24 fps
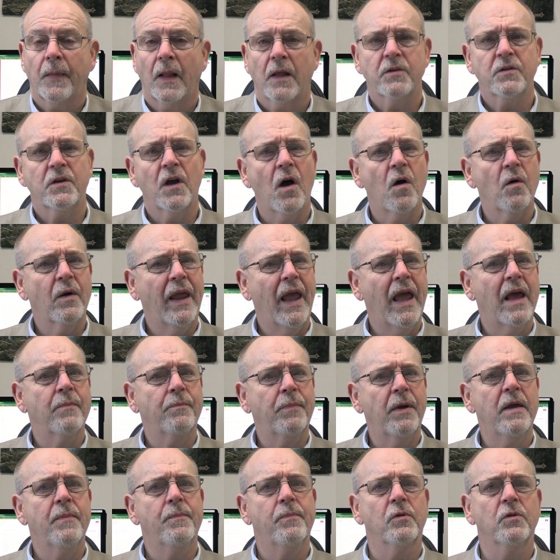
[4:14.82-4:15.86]
So can
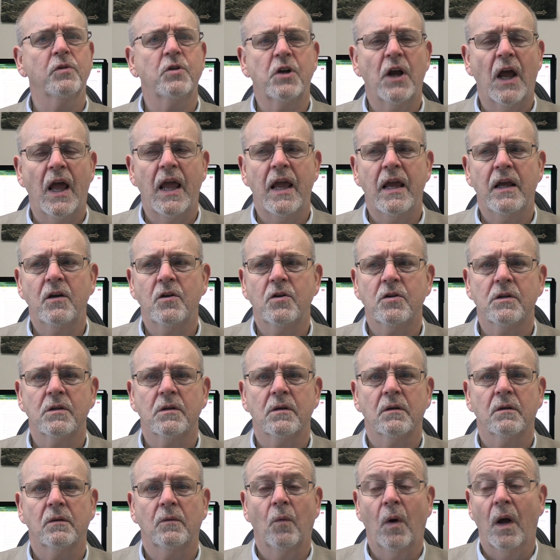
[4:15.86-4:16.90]
people
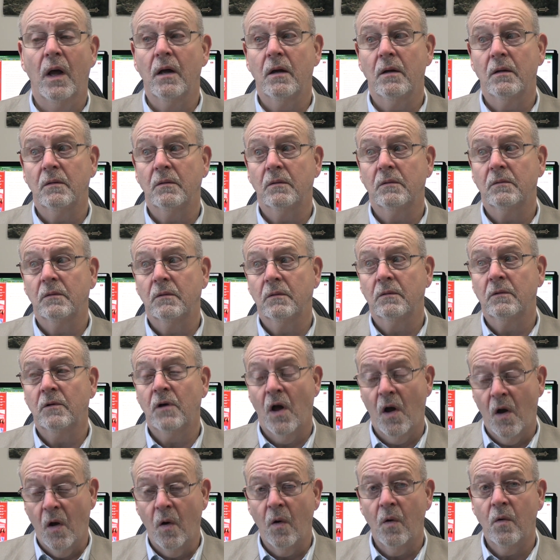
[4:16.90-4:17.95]
change? Well,
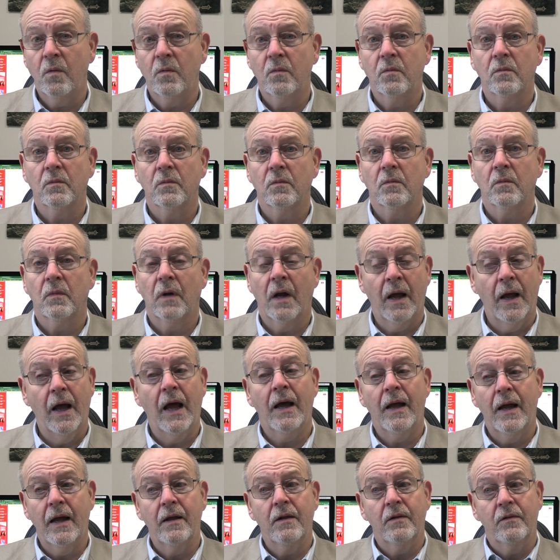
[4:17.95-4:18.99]
no.
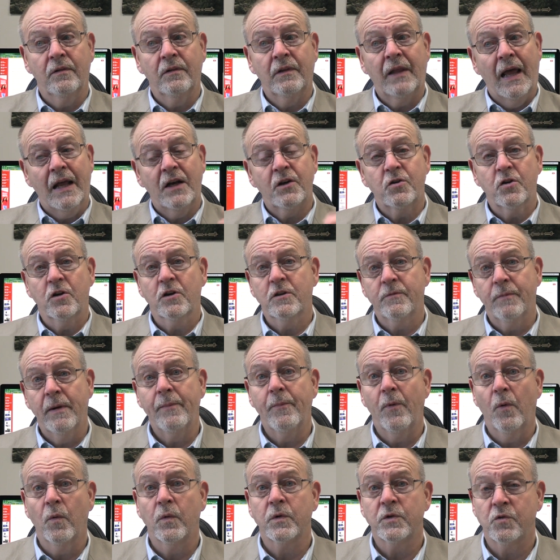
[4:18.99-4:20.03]
That church
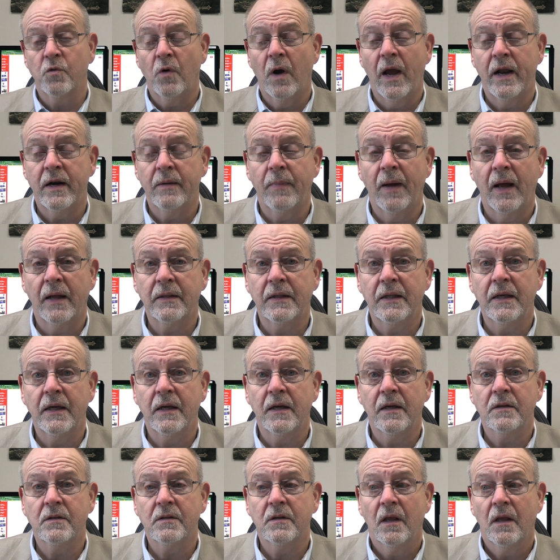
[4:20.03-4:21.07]
member was right about
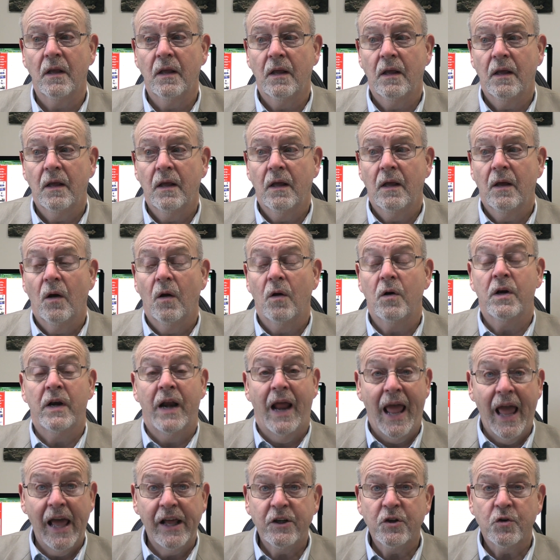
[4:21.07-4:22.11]
this.
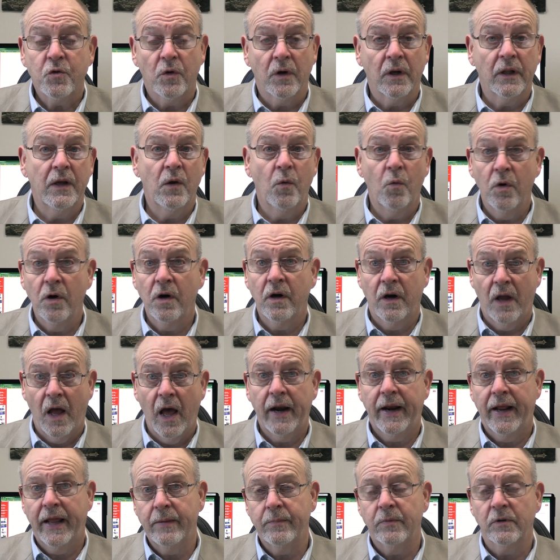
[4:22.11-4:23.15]
Naturally, we're
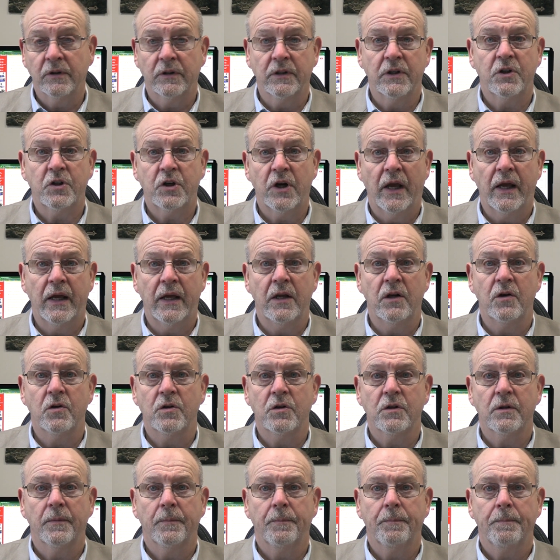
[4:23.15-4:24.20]
not able to
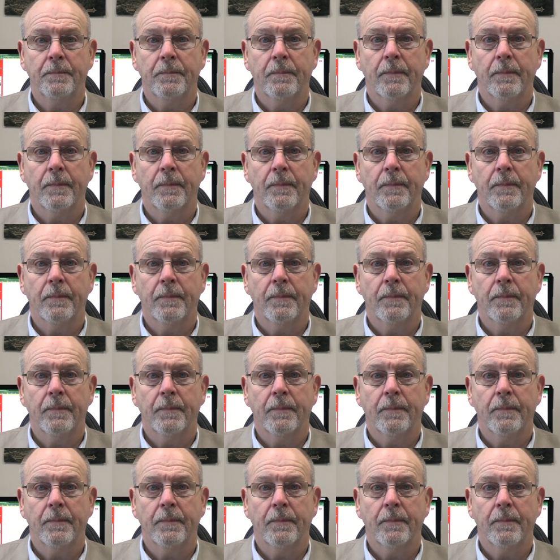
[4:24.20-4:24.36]
change.